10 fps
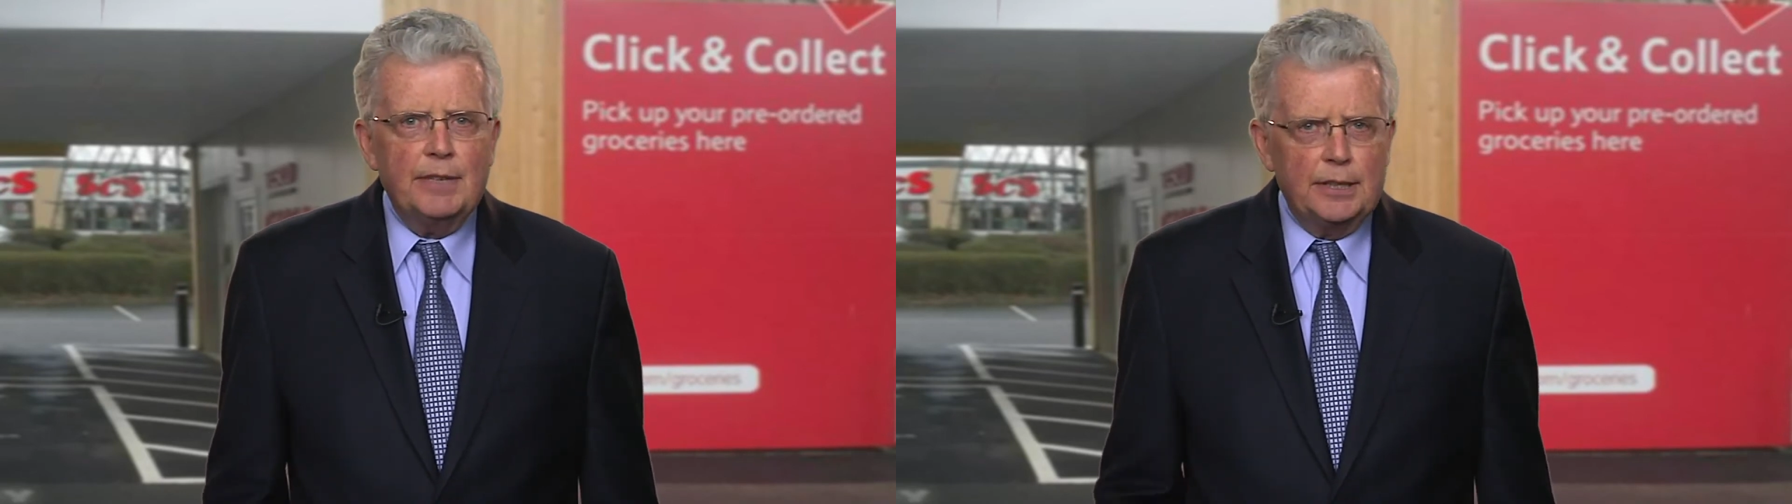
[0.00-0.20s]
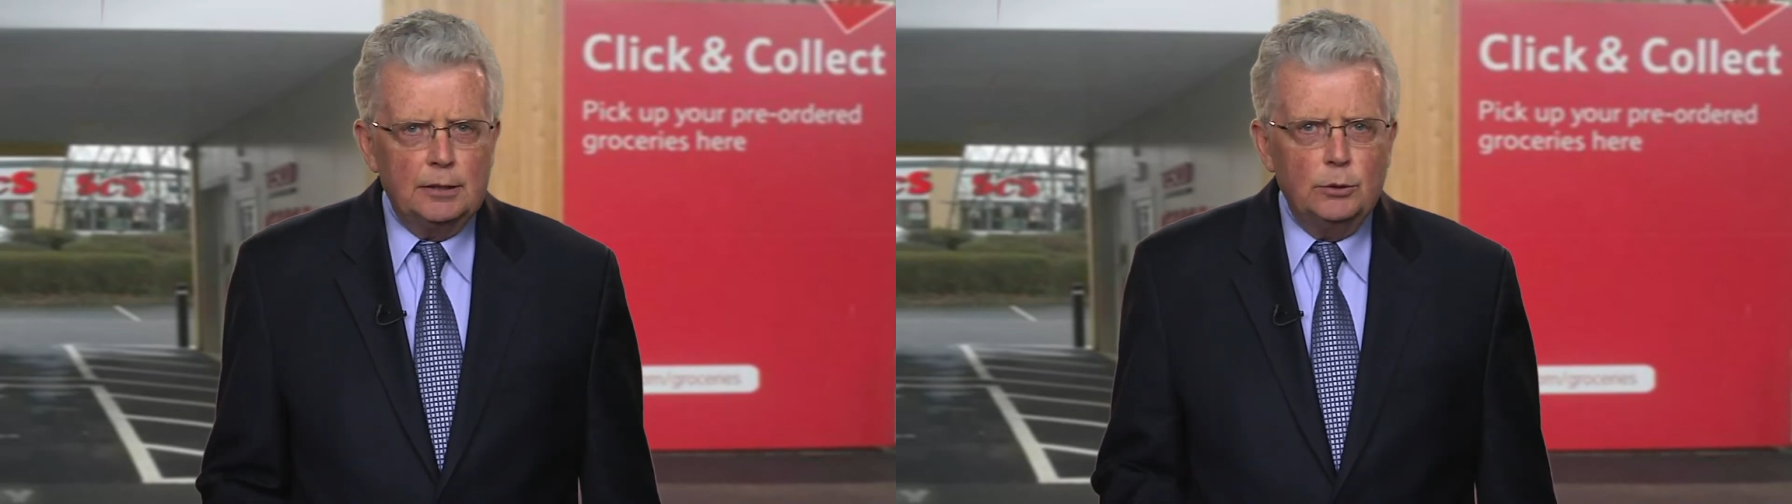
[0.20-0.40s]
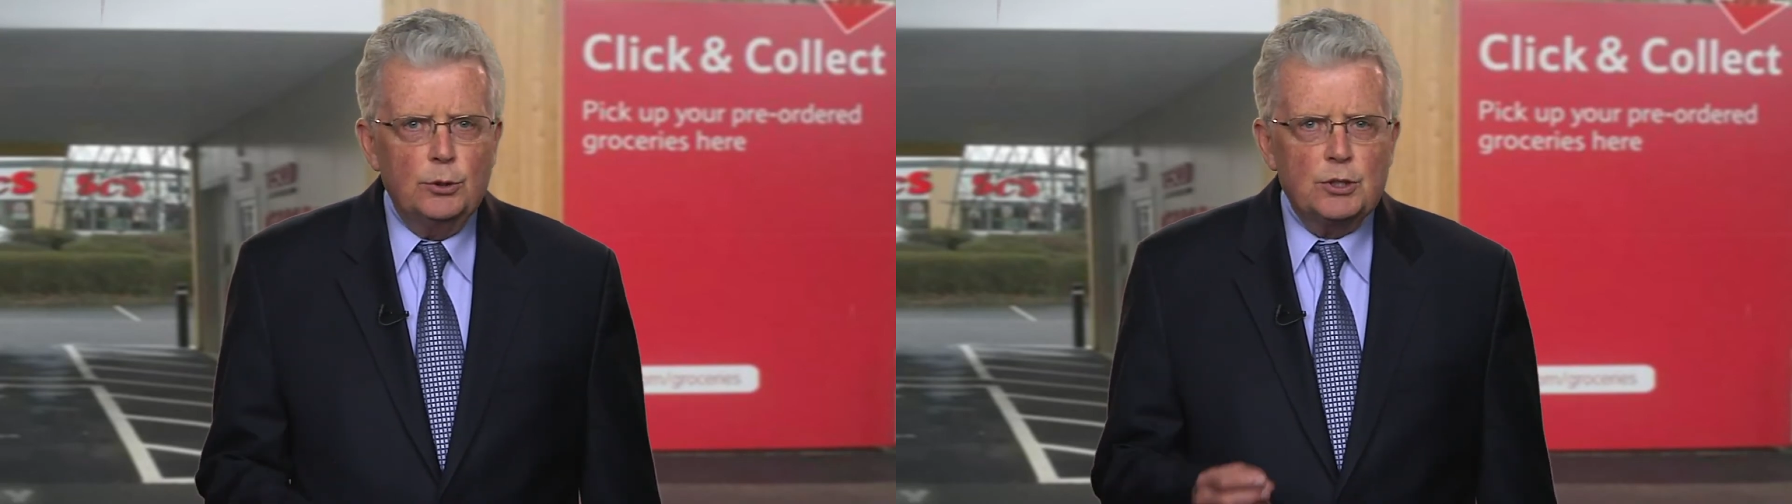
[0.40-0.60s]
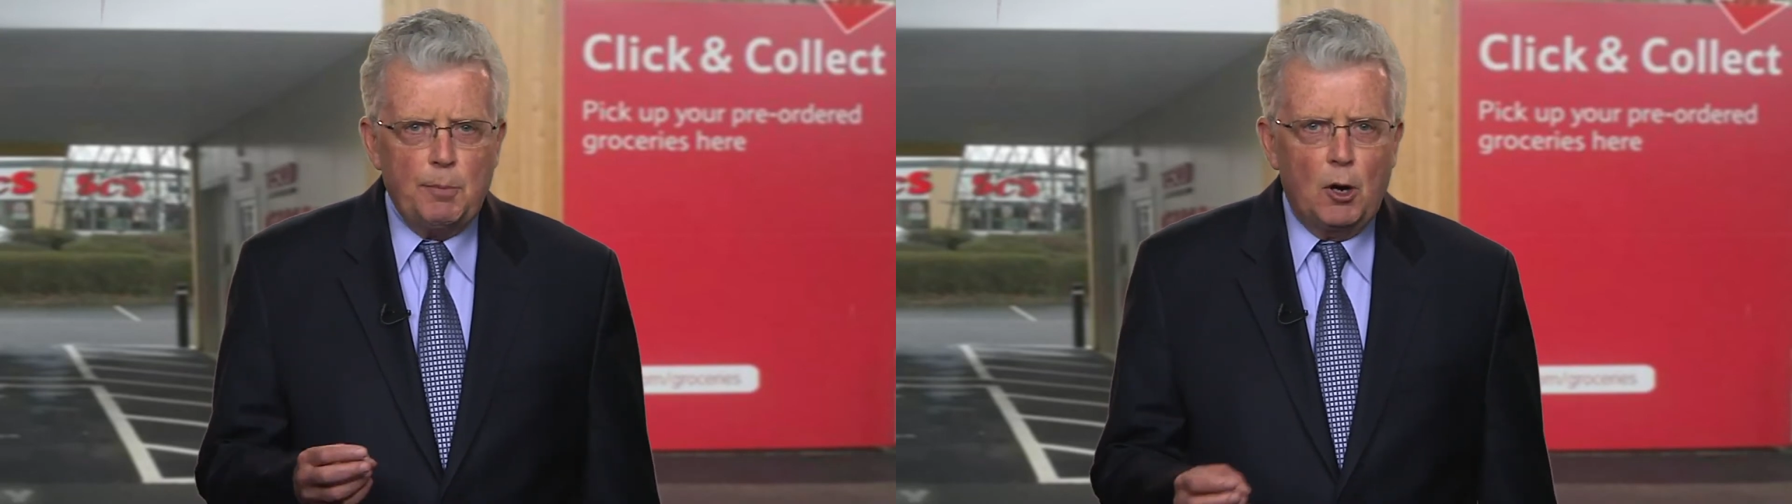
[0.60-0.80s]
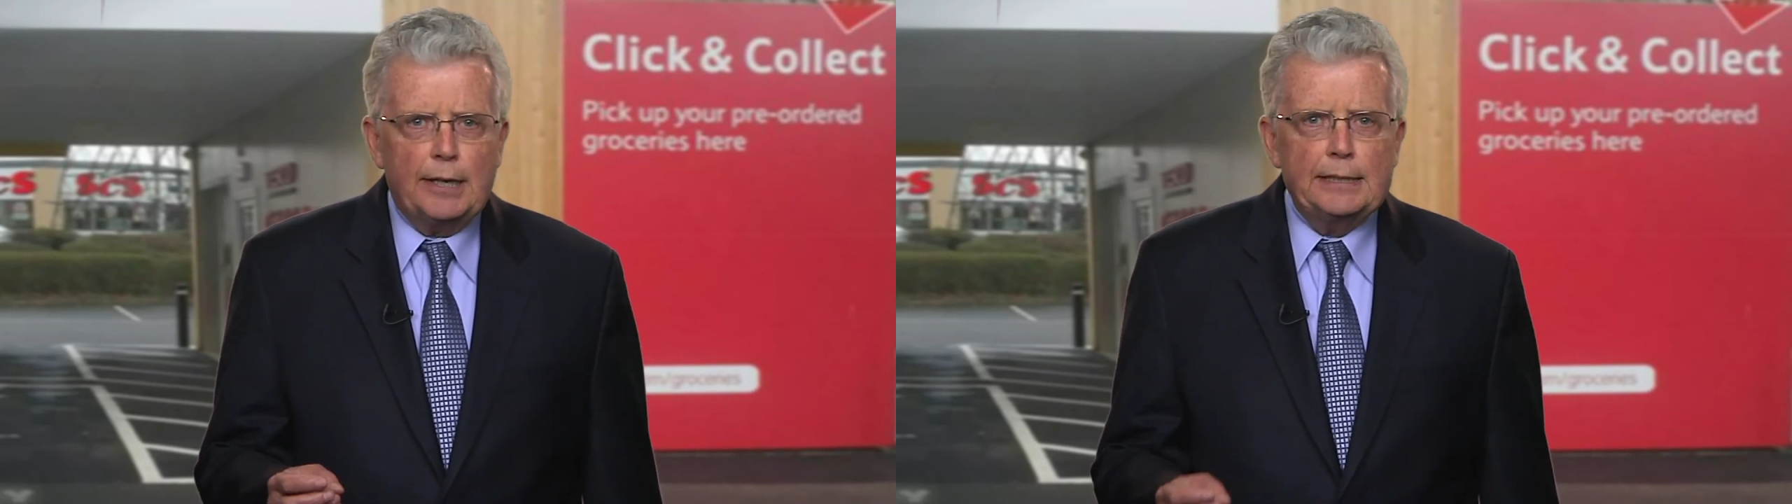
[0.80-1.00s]
that includes a
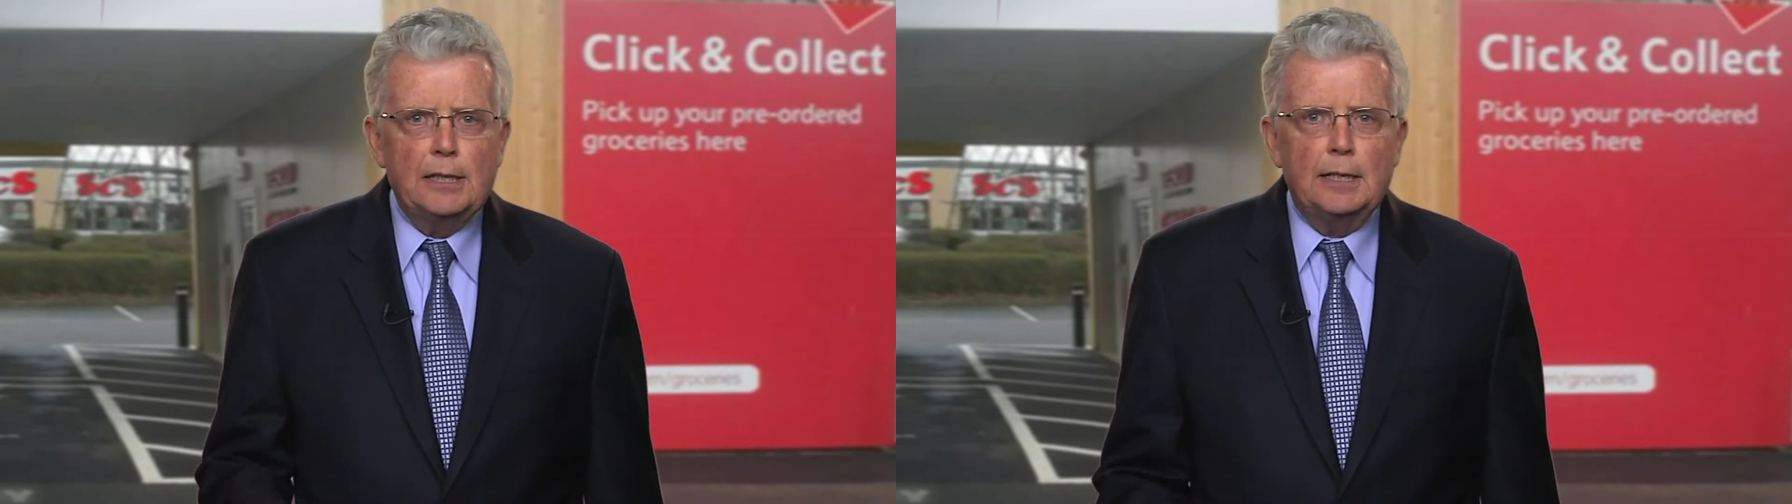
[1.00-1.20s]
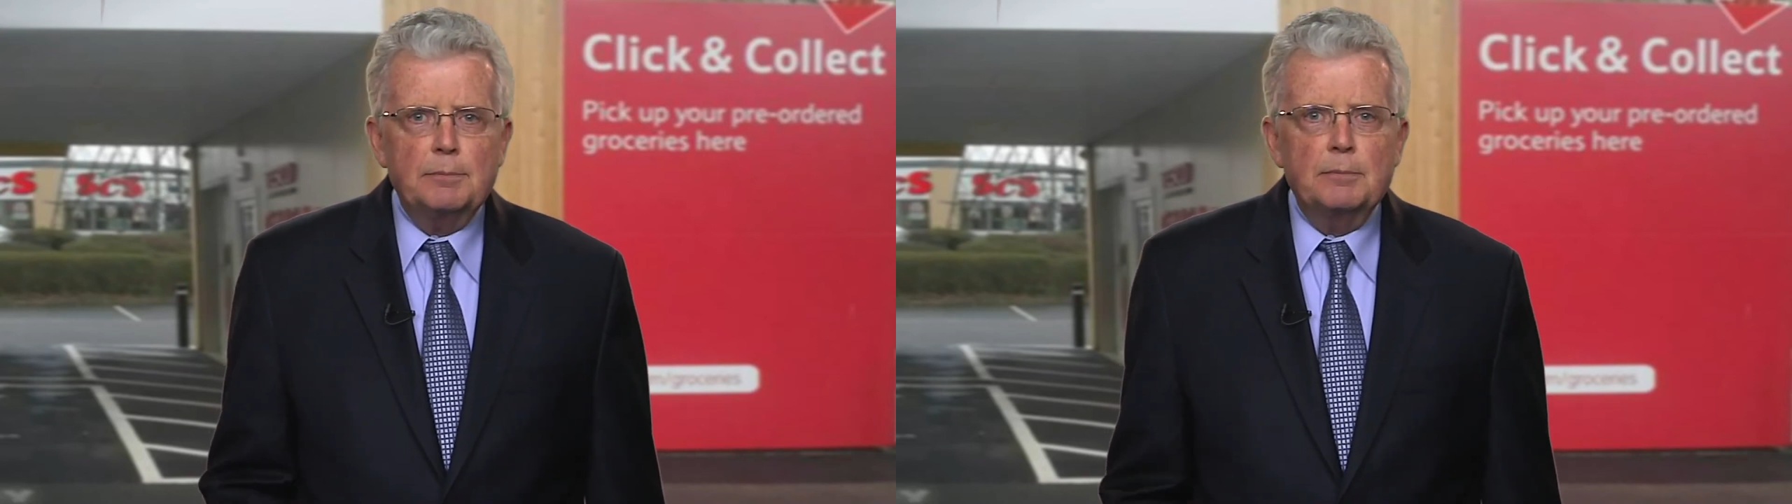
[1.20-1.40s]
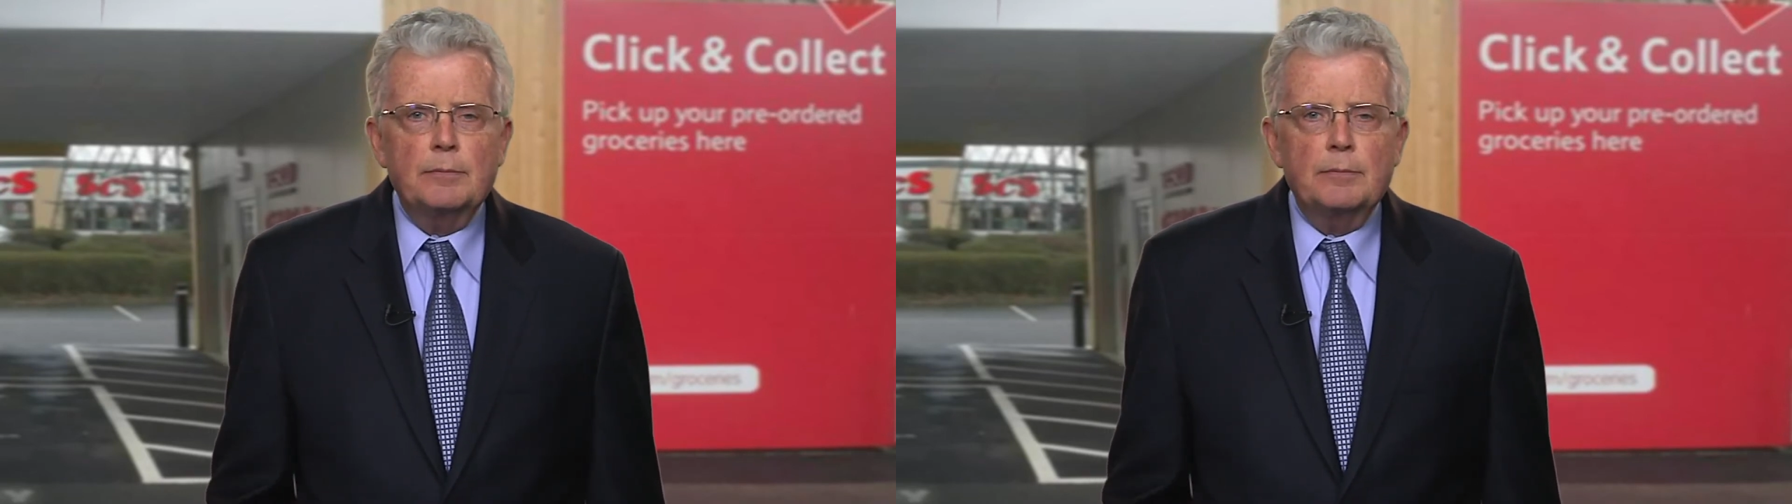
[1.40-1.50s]
parking lot.